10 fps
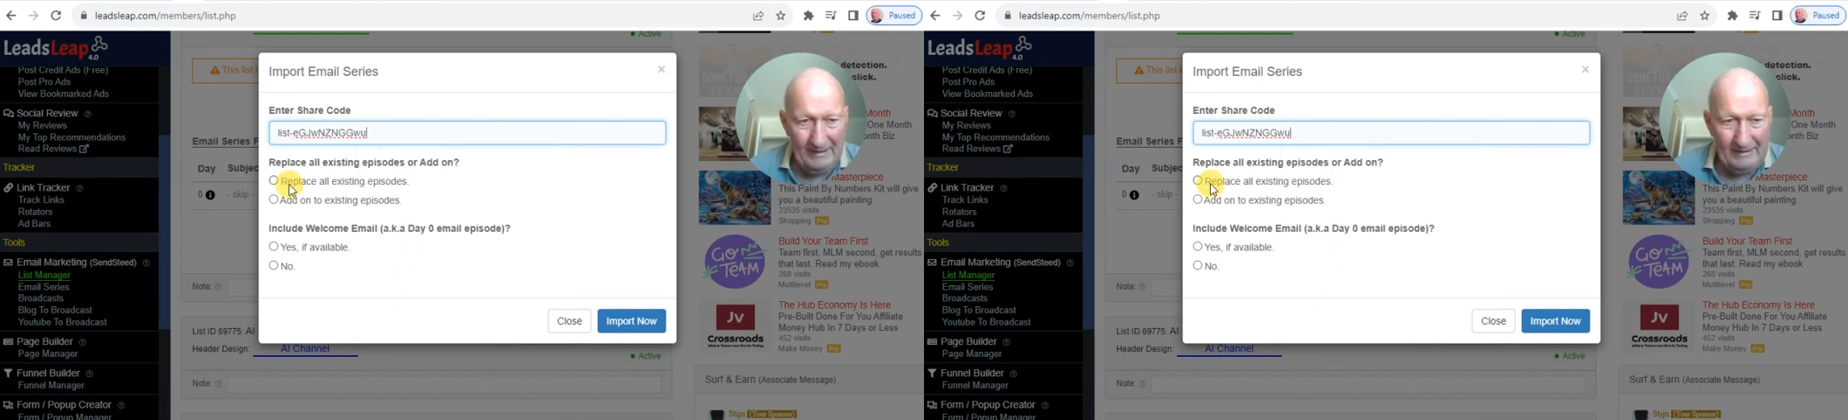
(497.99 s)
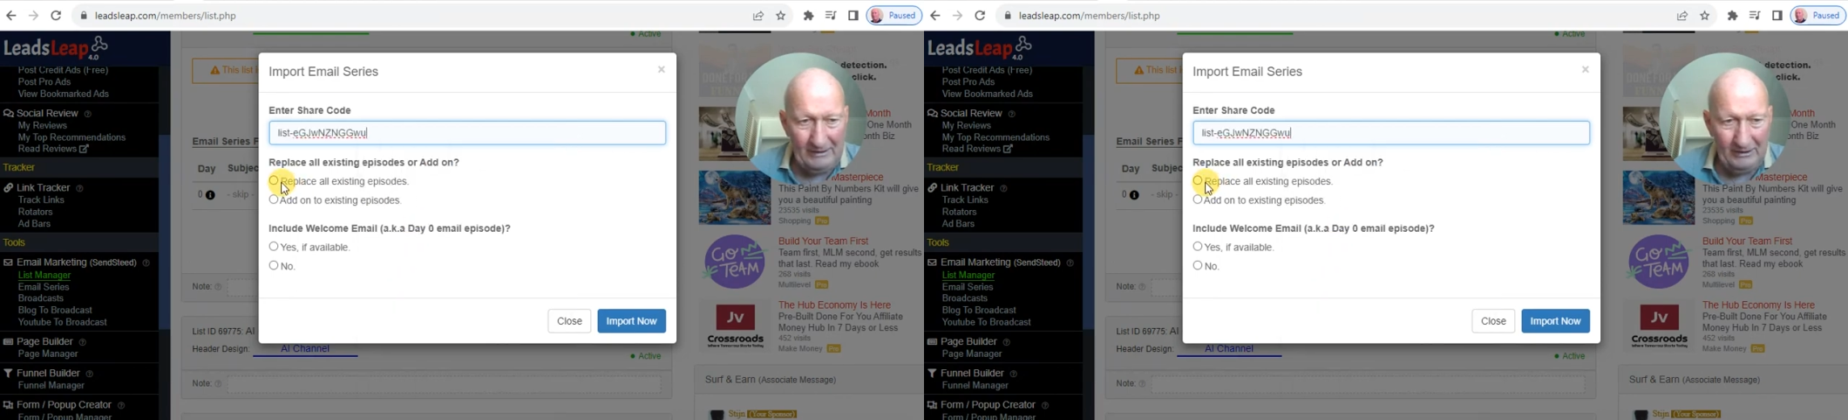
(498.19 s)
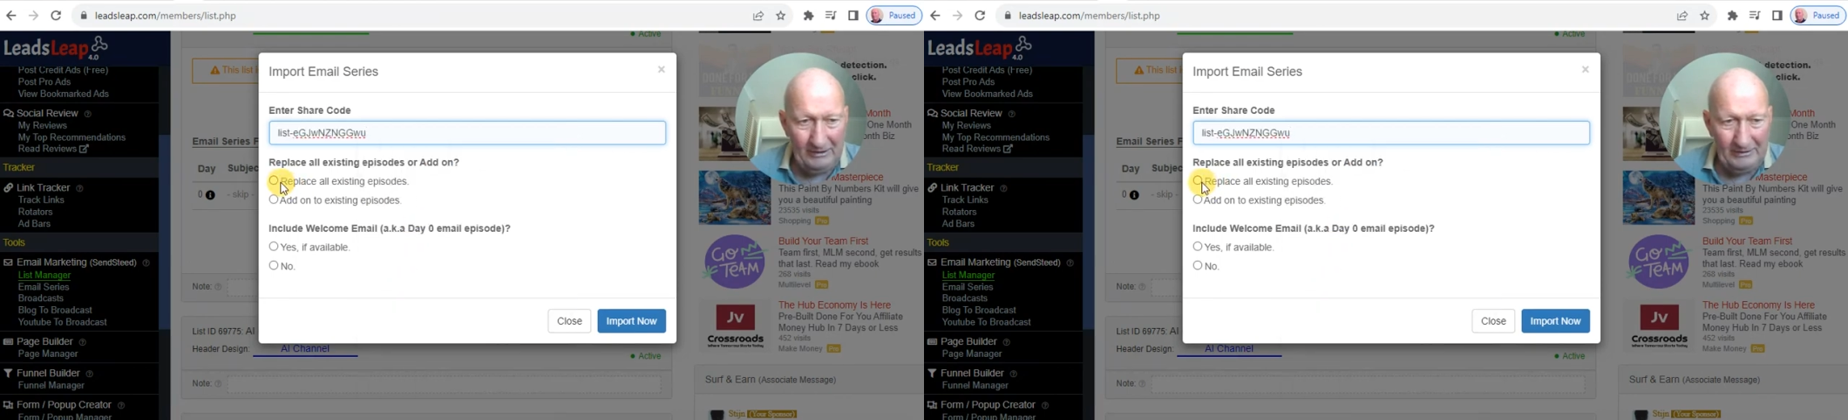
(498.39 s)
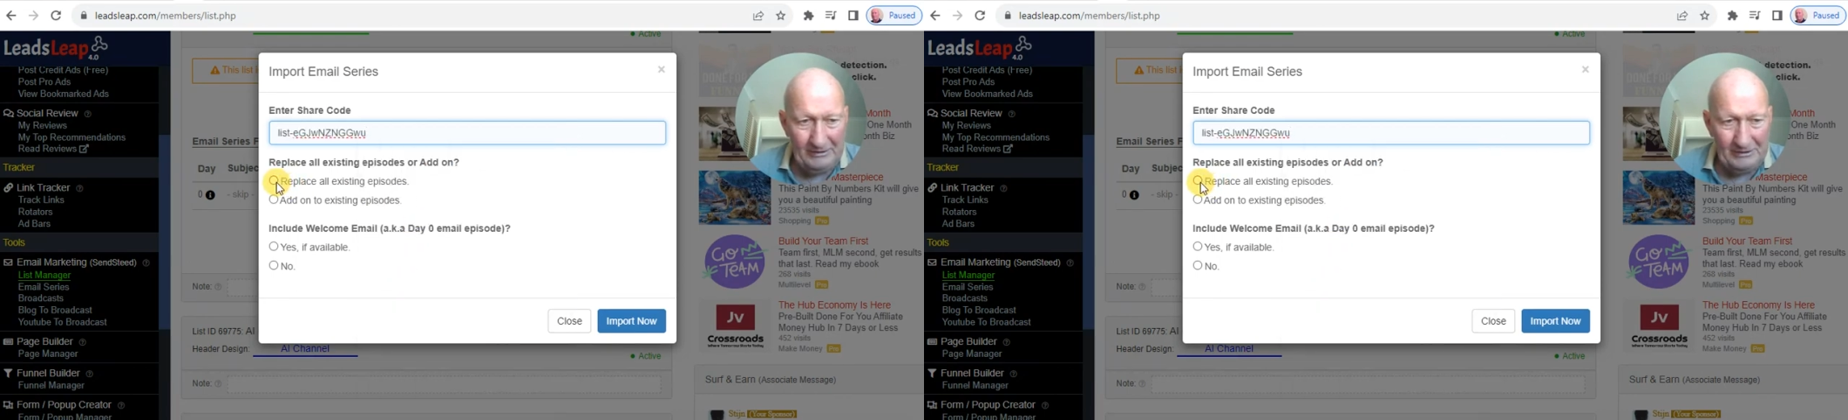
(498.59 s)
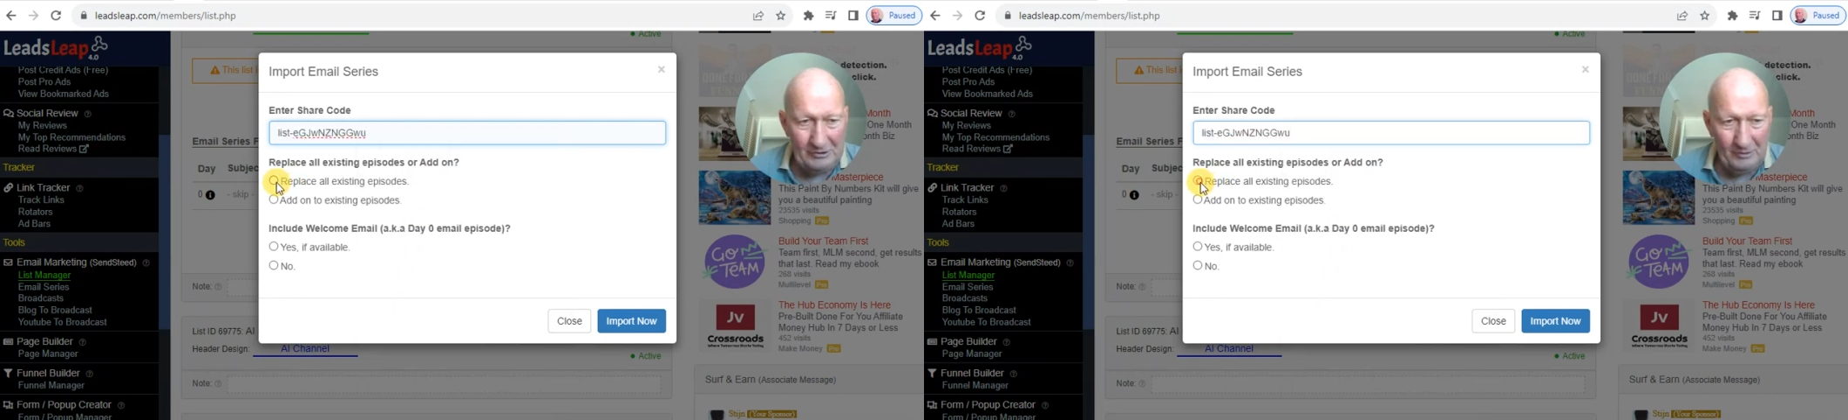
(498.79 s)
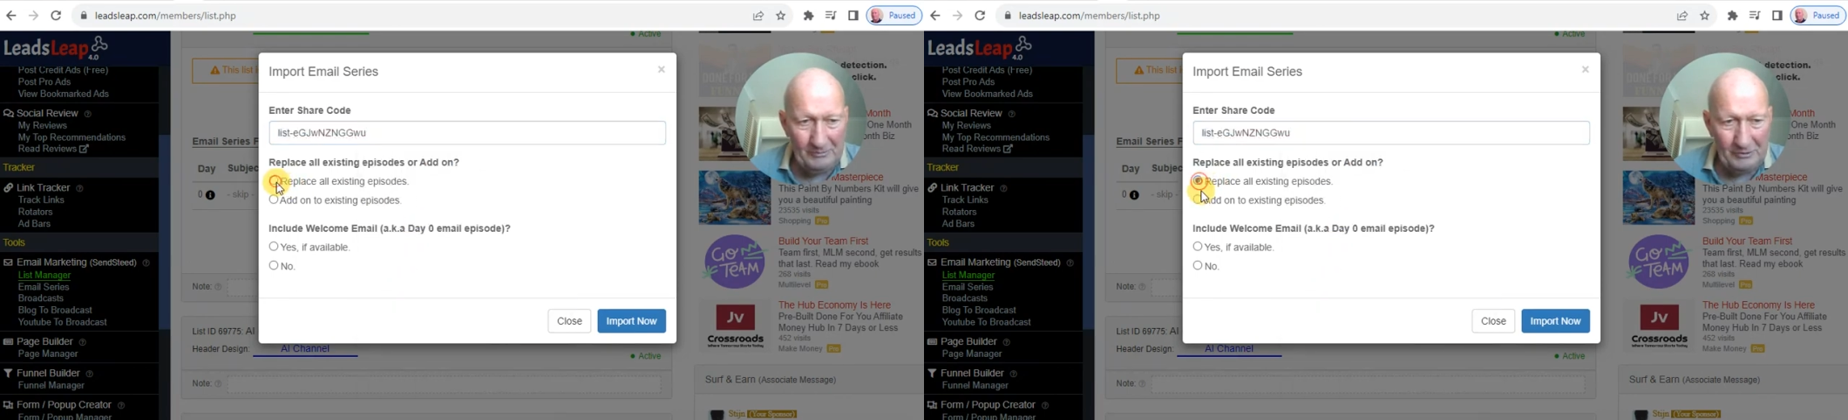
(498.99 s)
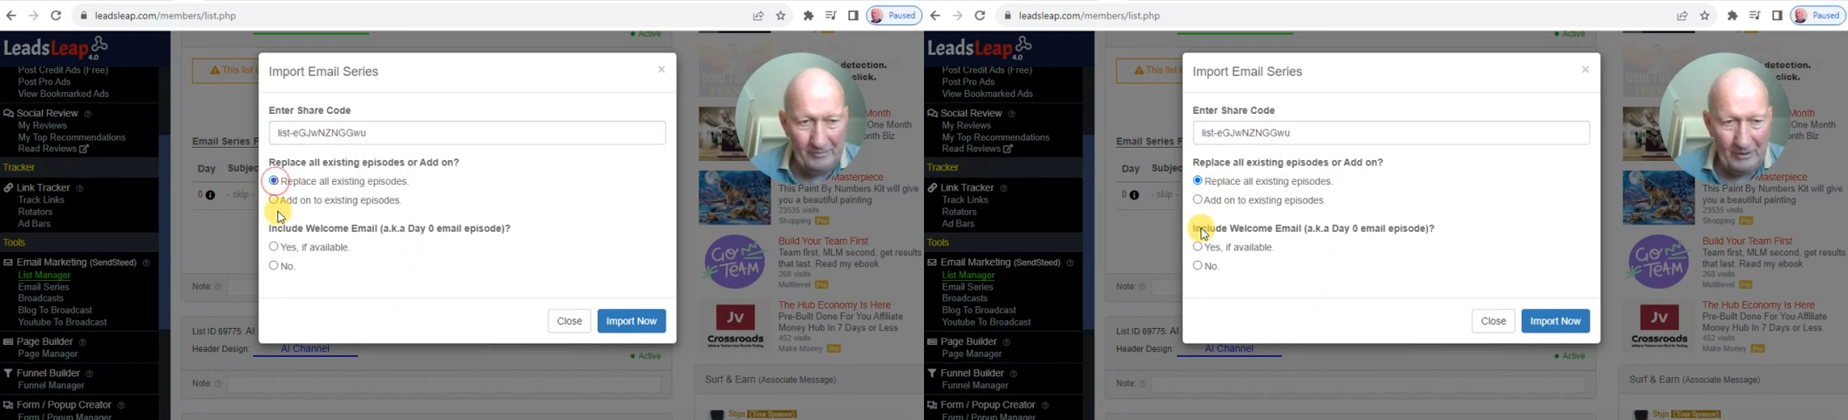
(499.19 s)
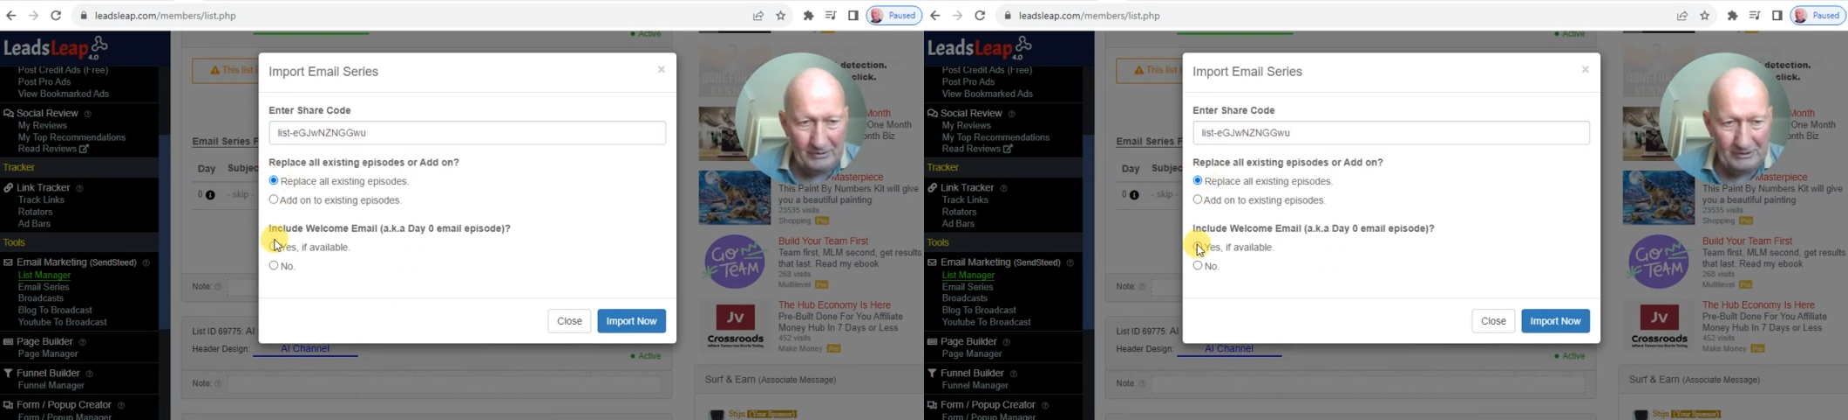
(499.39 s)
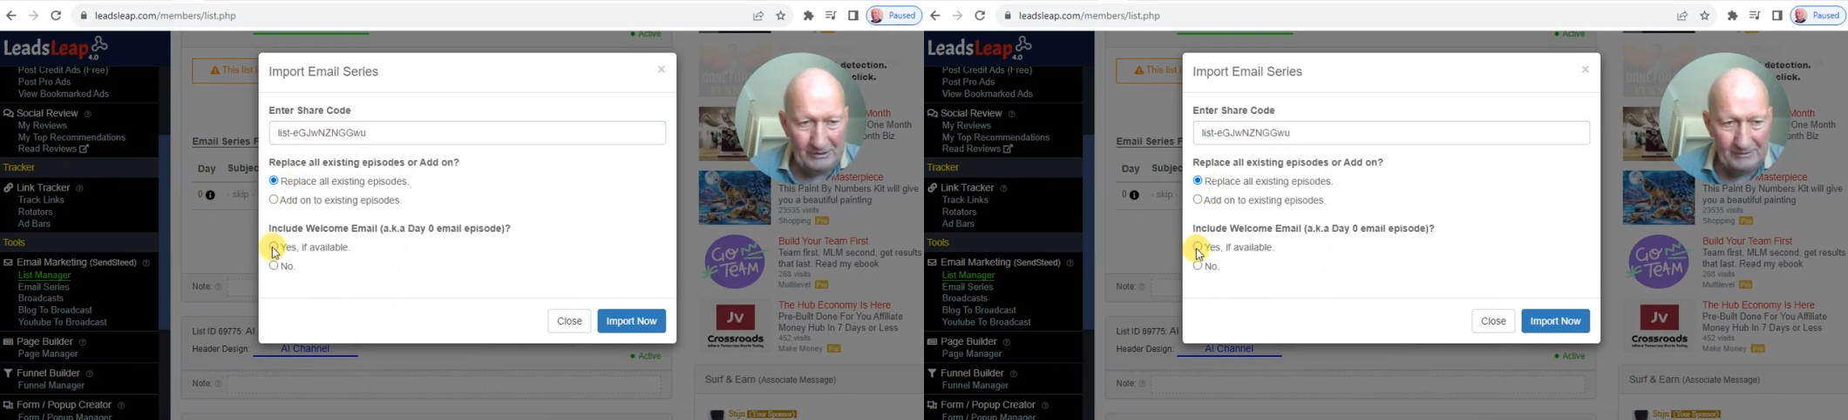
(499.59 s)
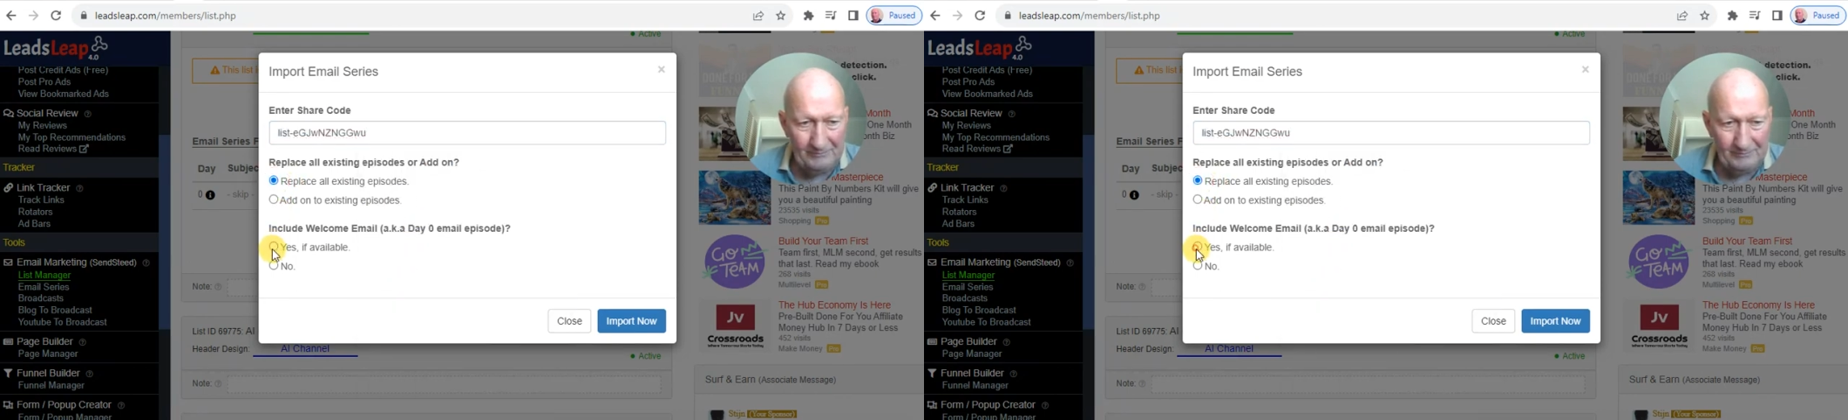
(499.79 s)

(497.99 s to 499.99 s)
and you click these top two boxes.